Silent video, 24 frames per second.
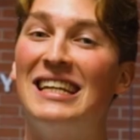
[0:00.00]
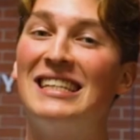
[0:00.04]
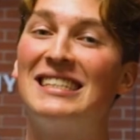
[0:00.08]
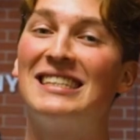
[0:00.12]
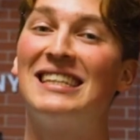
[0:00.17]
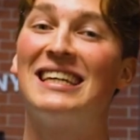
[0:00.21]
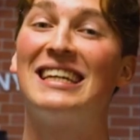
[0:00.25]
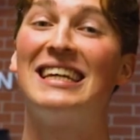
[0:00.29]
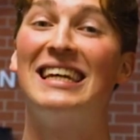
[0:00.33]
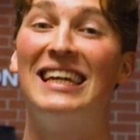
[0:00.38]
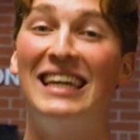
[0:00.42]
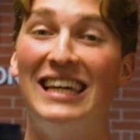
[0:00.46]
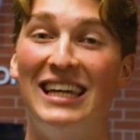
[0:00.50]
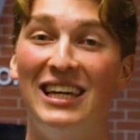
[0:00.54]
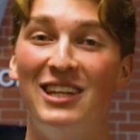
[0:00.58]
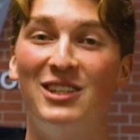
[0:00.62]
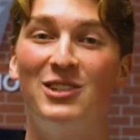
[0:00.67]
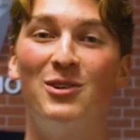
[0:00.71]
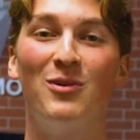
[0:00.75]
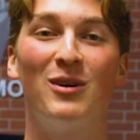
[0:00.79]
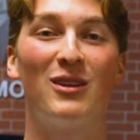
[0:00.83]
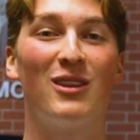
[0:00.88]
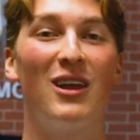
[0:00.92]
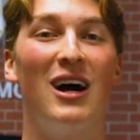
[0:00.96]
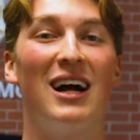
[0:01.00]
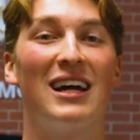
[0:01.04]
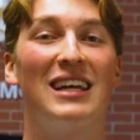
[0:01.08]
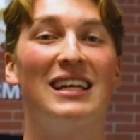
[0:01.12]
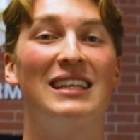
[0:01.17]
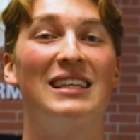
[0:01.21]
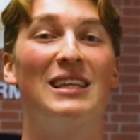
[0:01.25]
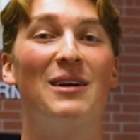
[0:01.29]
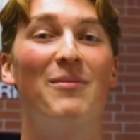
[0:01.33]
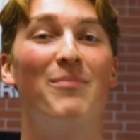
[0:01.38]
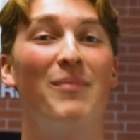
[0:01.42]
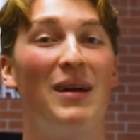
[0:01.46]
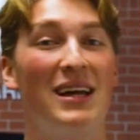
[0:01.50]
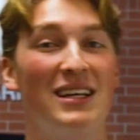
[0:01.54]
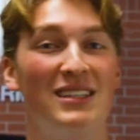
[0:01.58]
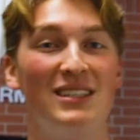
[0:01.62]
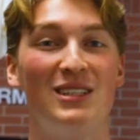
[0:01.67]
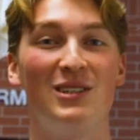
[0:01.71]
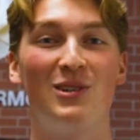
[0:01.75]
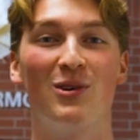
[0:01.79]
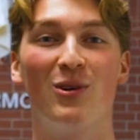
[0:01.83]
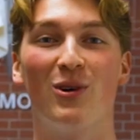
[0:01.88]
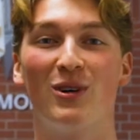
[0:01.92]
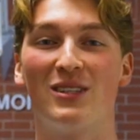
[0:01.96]
is the key to unlocking the
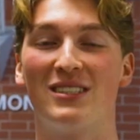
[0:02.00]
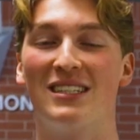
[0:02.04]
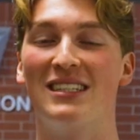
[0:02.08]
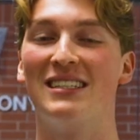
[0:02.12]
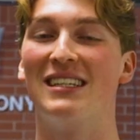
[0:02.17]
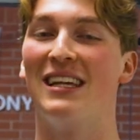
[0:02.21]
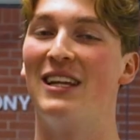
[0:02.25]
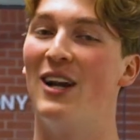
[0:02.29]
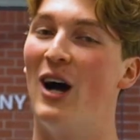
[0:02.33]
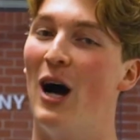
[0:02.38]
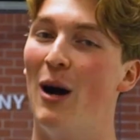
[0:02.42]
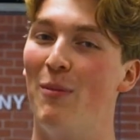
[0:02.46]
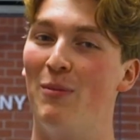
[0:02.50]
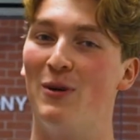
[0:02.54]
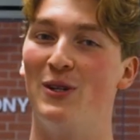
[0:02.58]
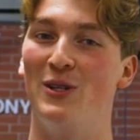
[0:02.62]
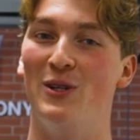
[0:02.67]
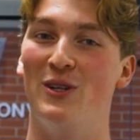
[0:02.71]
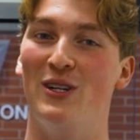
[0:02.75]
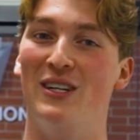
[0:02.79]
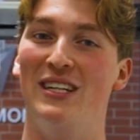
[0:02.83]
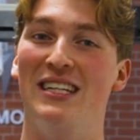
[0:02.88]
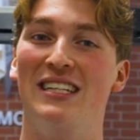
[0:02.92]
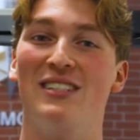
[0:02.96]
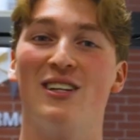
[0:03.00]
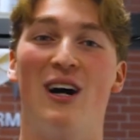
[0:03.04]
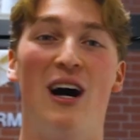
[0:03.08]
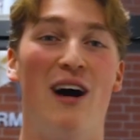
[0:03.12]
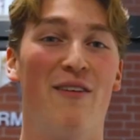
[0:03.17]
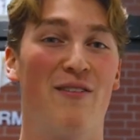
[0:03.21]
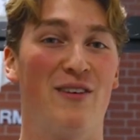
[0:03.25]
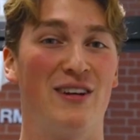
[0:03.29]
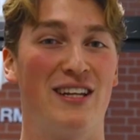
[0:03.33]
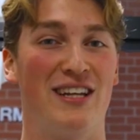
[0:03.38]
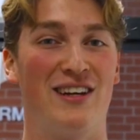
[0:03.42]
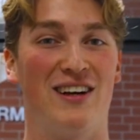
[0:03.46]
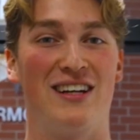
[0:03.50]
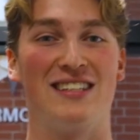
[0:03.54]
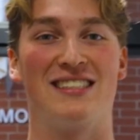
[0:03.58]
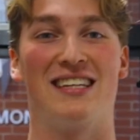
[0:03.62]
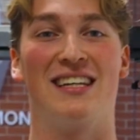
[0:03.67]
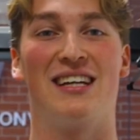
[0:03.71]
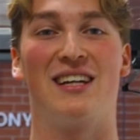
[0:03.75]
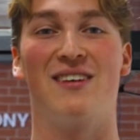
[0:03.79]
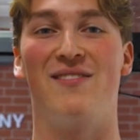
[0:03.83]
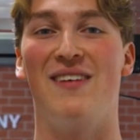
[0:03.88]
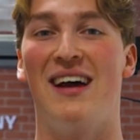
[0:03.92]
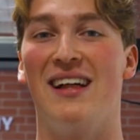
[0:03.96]
amazing courses and opportunities offered here at
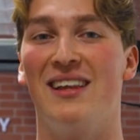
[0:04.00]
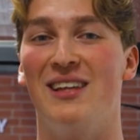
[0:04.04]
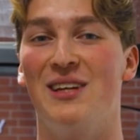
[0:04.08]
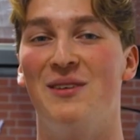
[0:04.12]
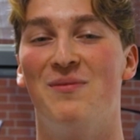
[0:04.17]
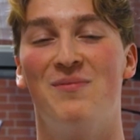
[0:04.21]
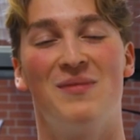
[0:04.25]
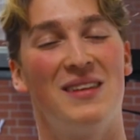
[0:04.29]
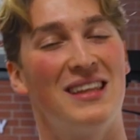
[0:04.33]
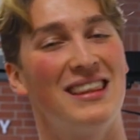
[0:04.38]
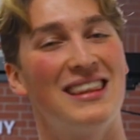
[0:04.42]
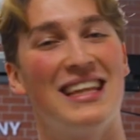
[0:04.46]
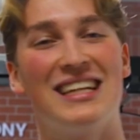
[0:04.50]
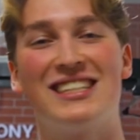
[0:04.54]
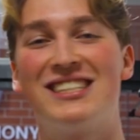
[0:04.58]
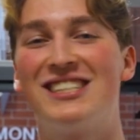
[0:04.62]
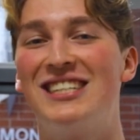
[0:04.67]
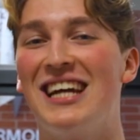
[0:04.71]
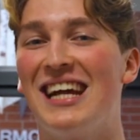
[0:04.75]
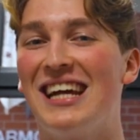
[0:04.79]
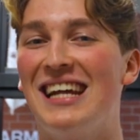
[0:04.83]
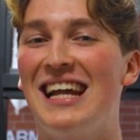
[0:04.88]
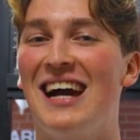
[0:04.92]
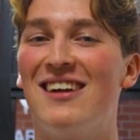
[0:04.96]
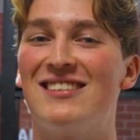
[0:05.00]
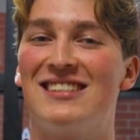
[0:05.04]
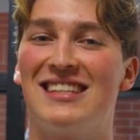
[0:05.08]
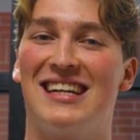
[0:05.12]
Seneca Valley. Let's check it out